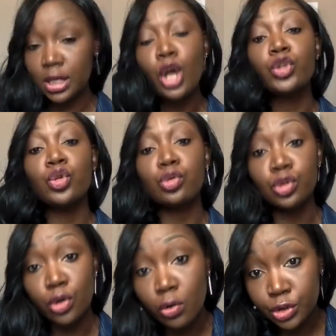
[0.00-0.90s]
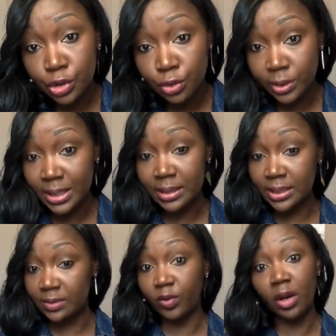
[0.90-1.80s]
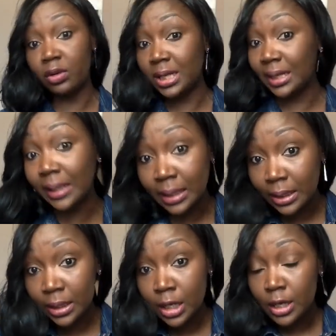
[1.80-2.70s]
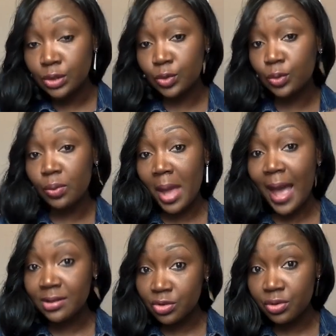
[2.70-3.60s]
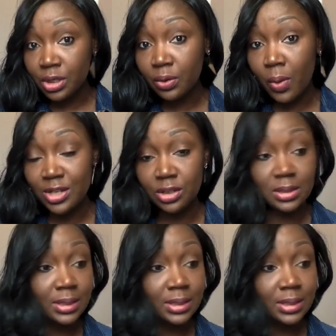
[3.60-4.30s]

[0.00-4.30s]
So structure is very key to answering questions,